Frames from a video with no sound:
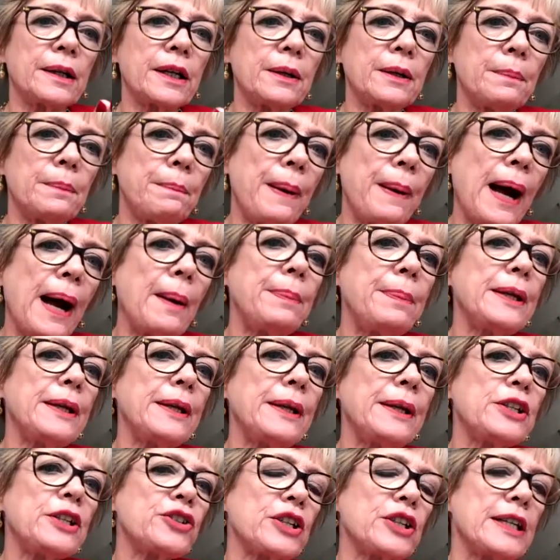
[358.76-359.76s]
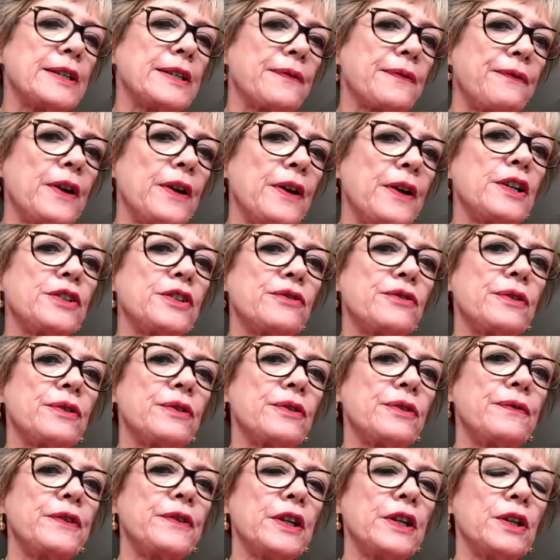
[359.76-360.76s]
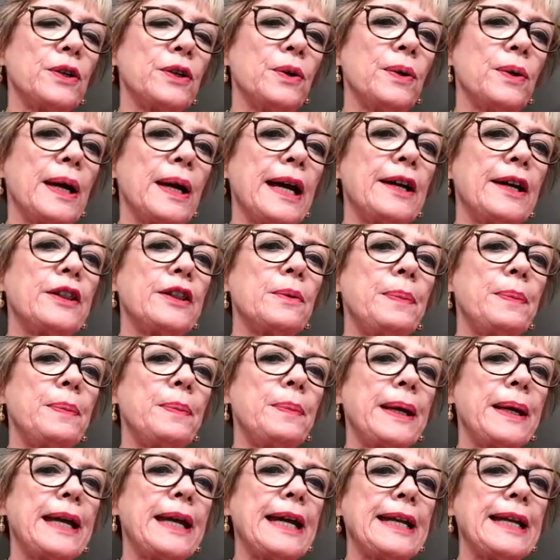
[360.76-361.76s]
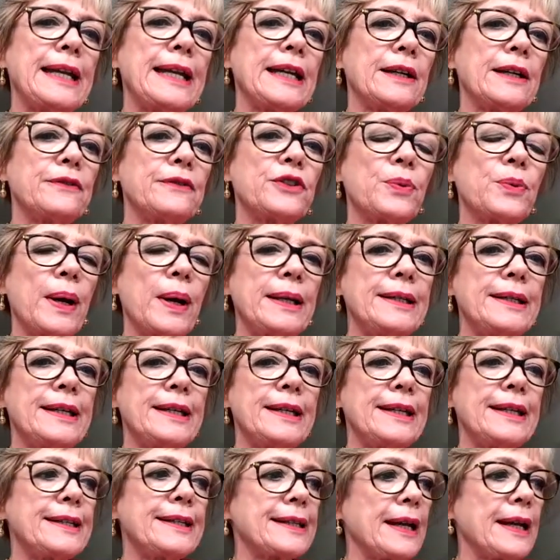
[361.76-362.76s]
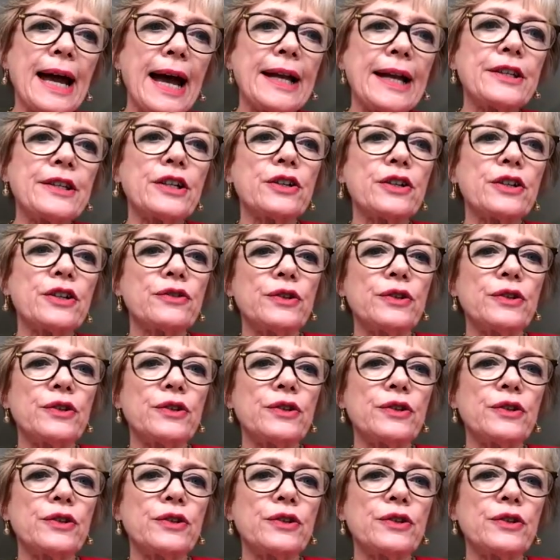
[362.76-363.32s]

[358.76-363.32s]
published its first review at the beginning of 2017. And